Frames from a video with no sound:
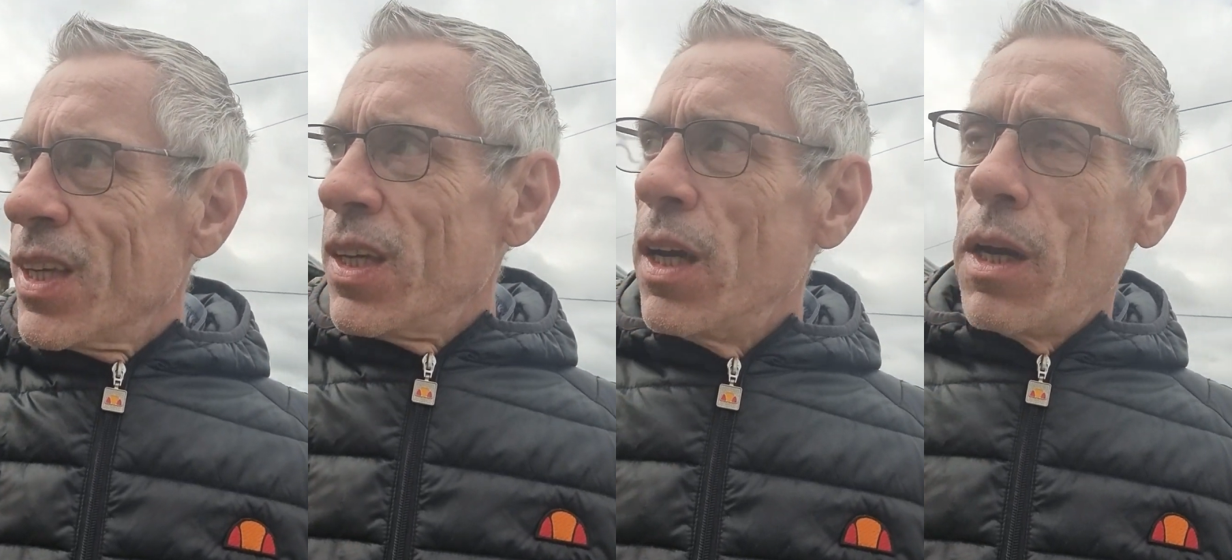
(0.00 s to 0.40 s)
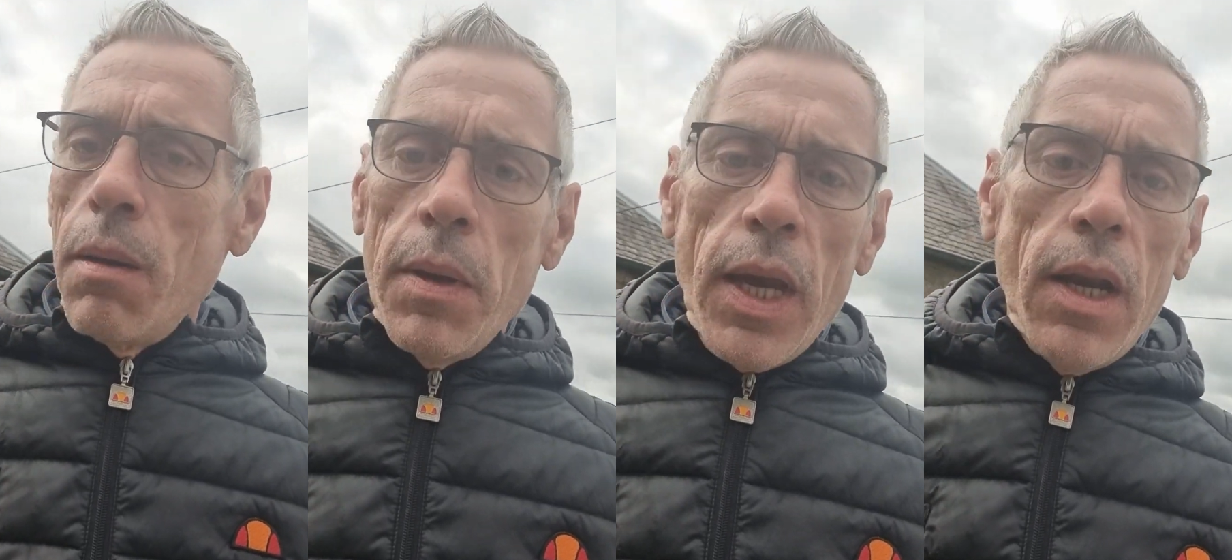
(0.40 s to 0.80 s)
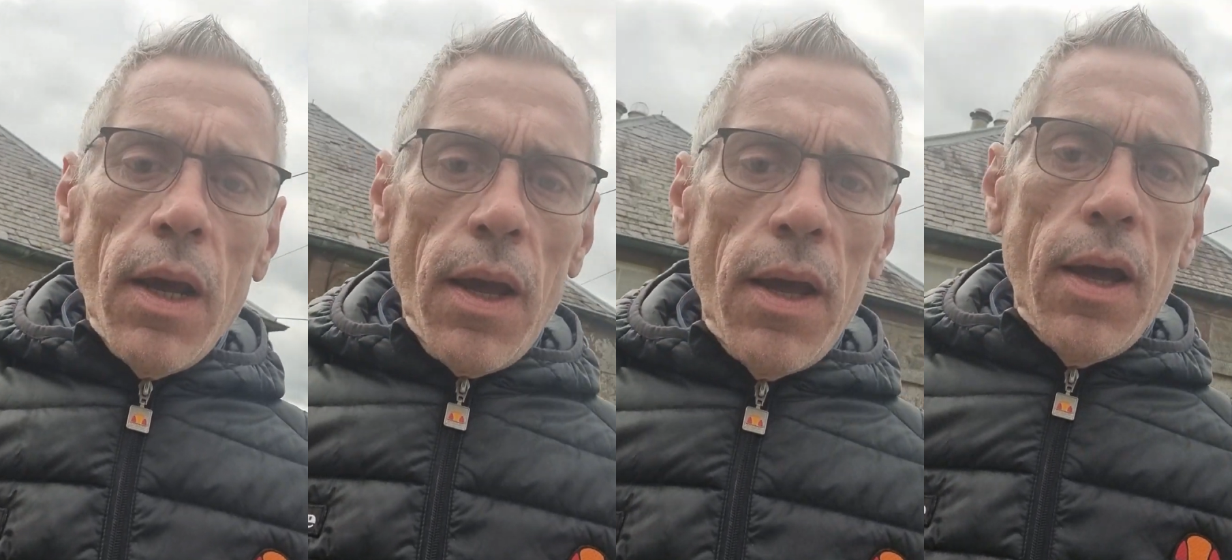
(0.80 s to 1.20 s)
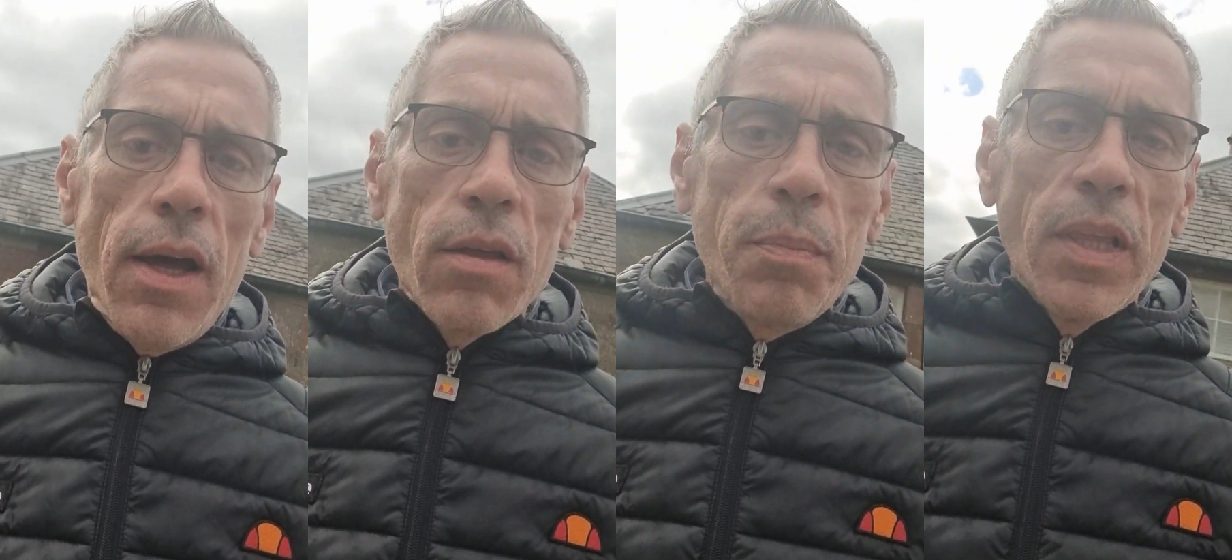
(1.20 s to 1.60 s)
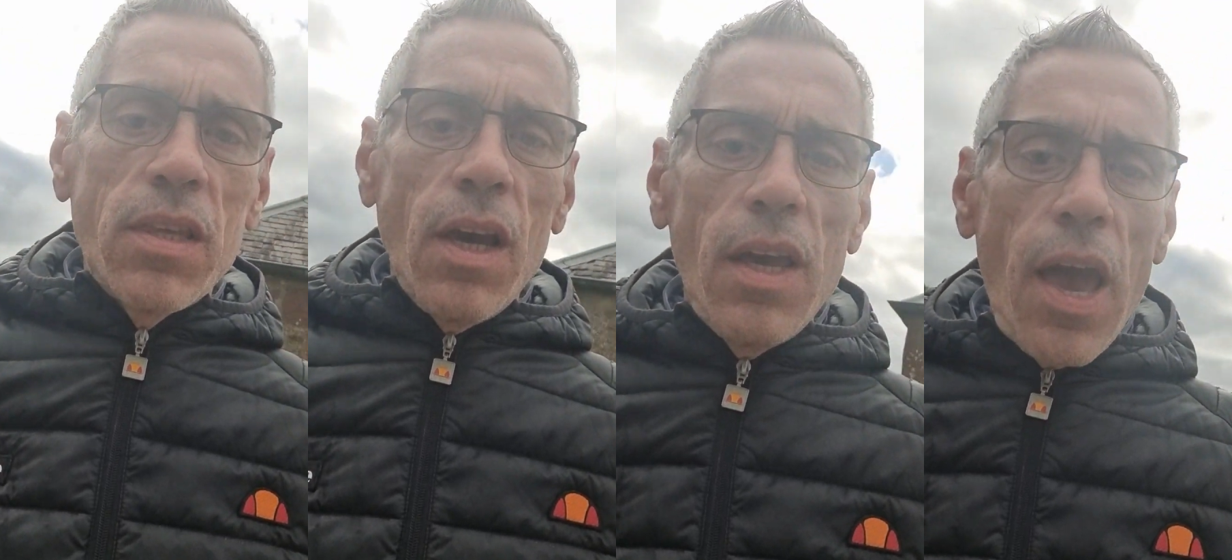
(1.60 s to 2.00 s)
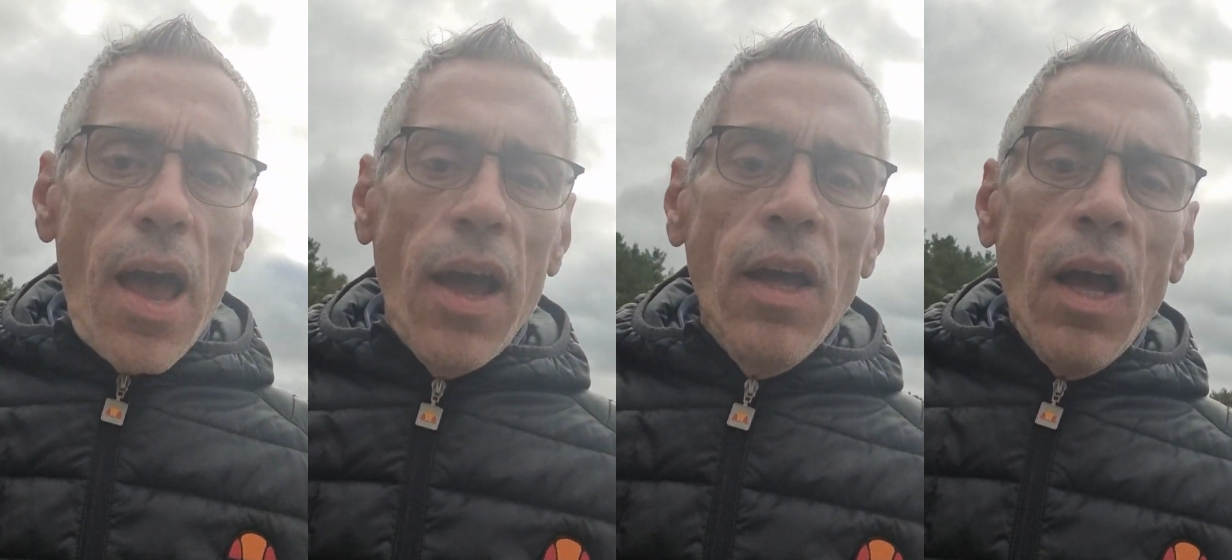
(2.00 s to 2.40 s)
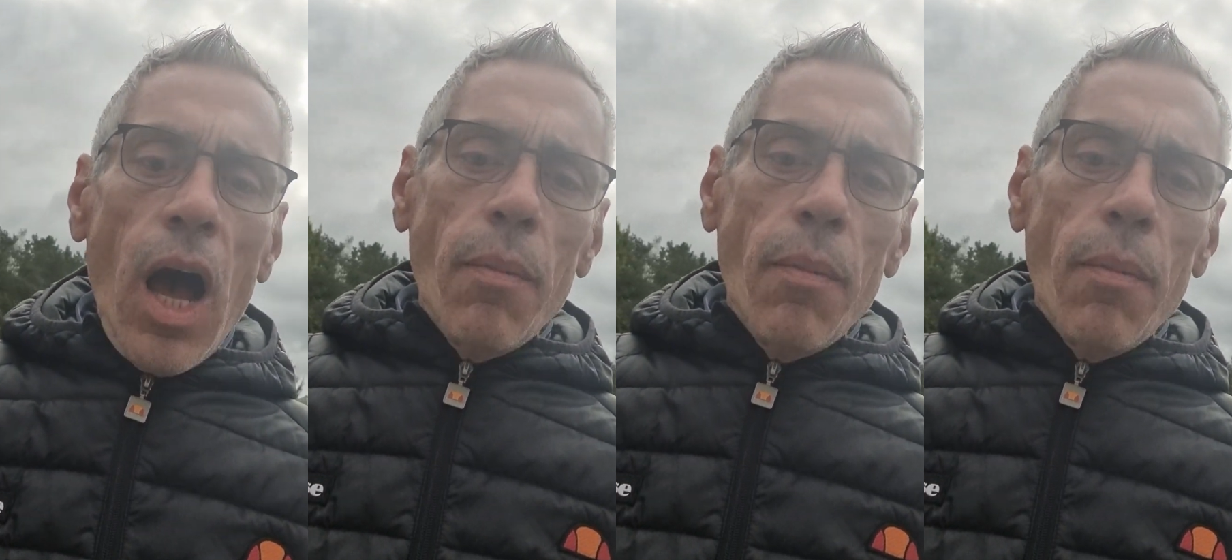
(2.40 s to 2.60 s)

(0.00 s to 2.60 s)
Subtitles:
You know what I mean? Yeah, I